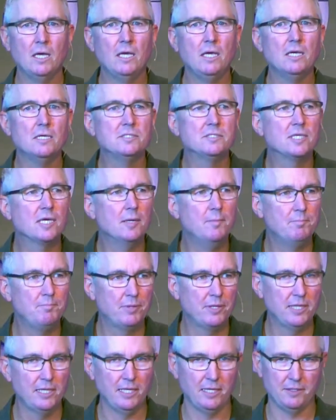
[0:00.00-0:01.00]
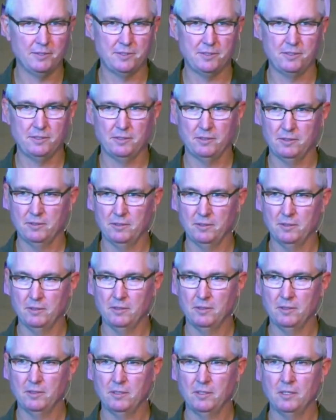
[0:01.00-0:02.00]
He is complete.
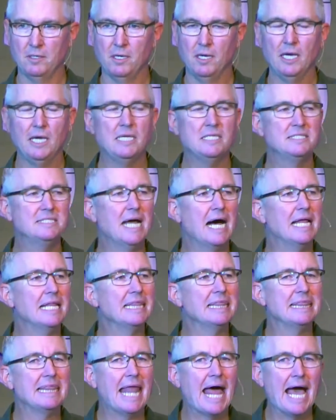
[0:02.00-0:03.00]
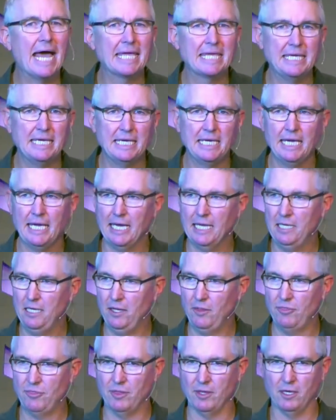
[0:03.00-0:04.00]
He's not lacking
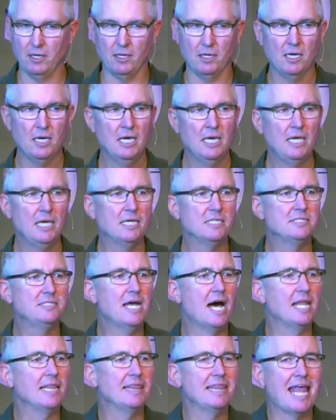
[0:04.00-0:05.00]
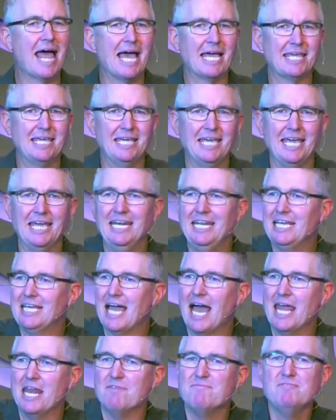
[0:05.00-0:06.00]
anything. He is not lacking any
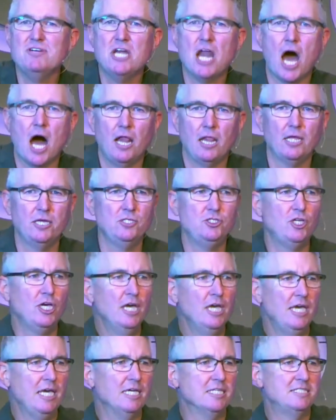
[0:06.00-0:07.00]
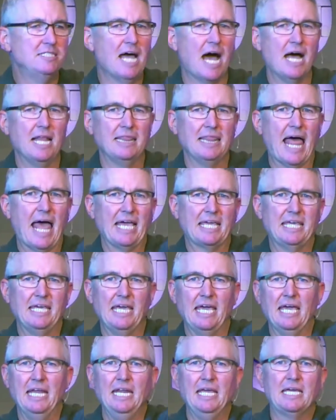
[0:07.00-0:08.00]
kind of knowledge. He is not
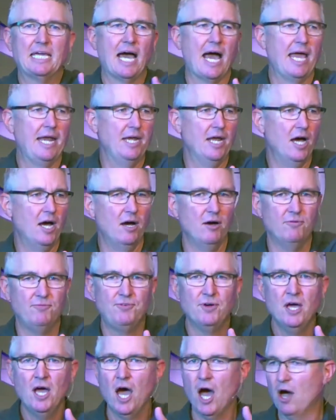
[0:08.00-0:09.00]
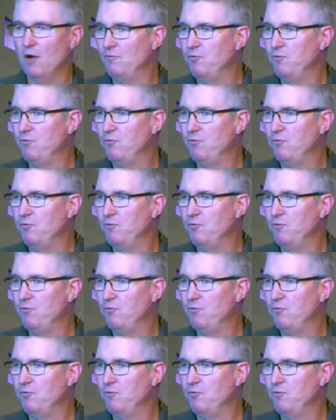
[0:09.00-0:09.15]
lacking any kind of